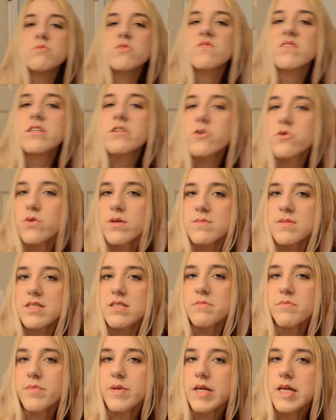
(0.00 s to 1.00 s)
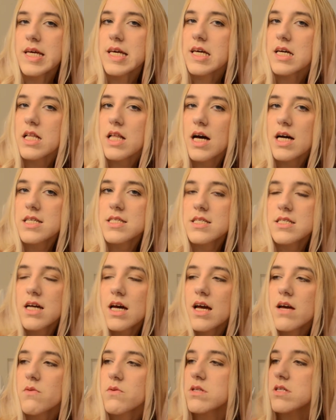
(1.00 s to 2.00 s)
movie Crimson Peak last
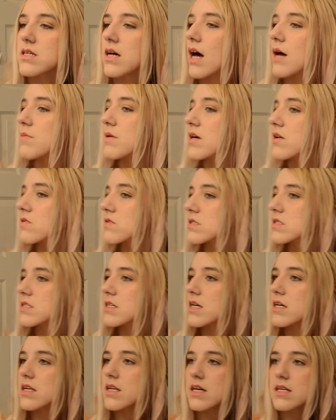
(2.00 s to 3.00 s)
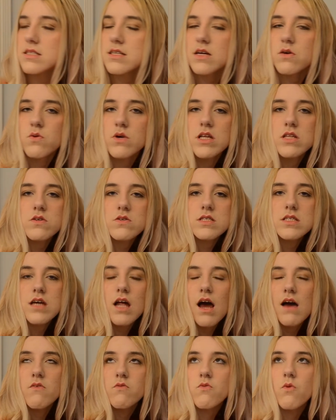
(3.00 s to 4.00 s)
night with Tom Hiddleston. It's like one of those
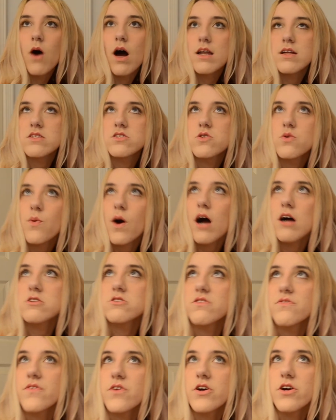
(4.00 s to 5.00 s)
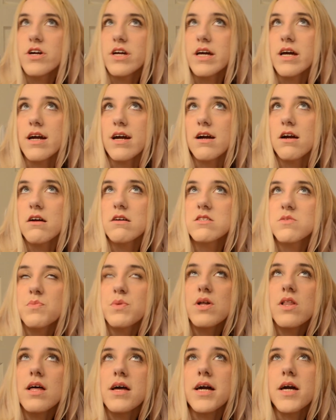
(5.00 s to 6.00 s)
that I've wanted to watch for years,
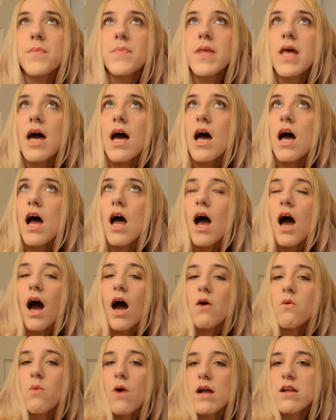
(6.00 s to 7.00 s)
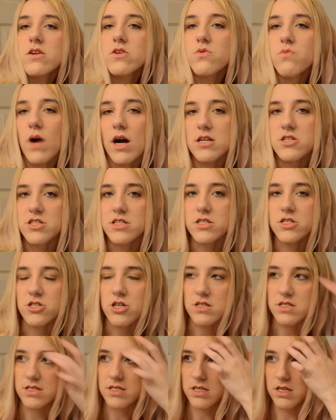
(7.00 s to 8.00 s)
but like I wanted to watch it
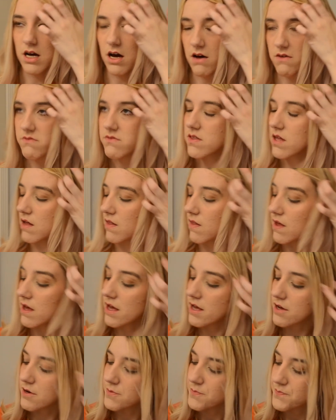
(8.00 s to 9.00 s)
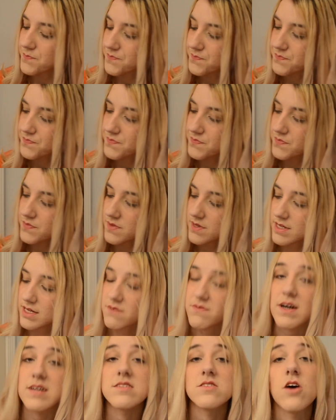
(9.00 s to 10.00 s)
just enough that like
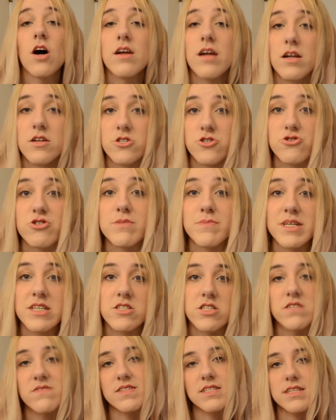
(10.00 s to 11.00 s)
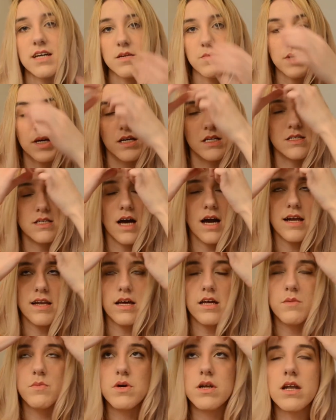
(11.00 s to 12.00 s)
if I saw it on a streaming service, I'd be
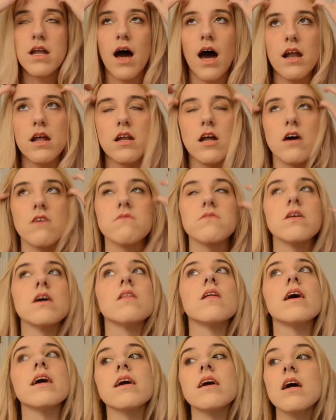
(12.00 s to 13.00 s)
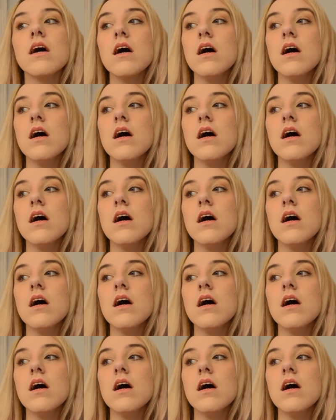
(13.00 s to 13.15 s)
excited, but not enough that like